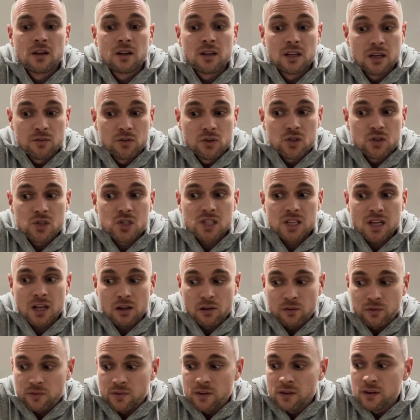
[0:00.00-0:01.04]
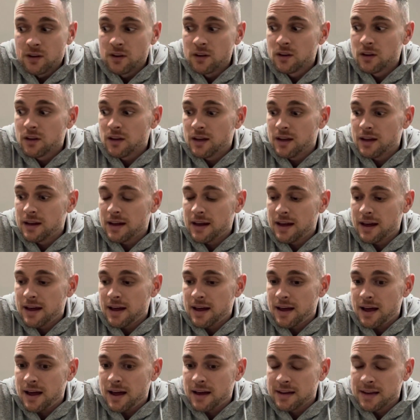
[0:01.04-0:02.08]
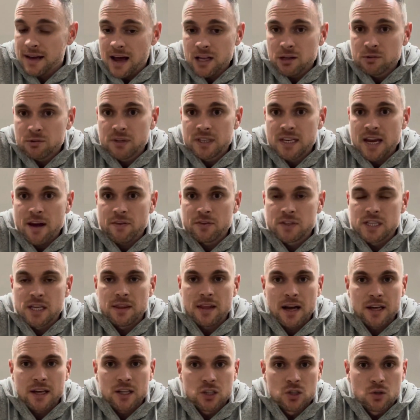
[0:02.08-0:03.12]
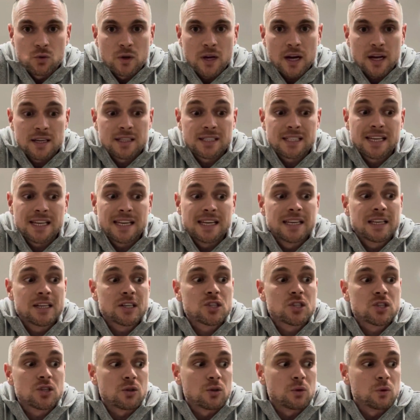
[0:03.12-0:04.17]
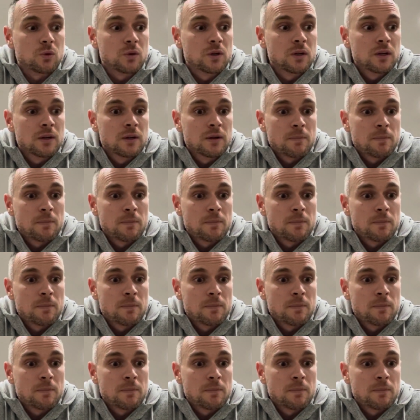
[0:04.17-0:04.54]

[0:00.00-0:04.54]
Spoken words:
Give yourself a calorie deficit that you can adhere to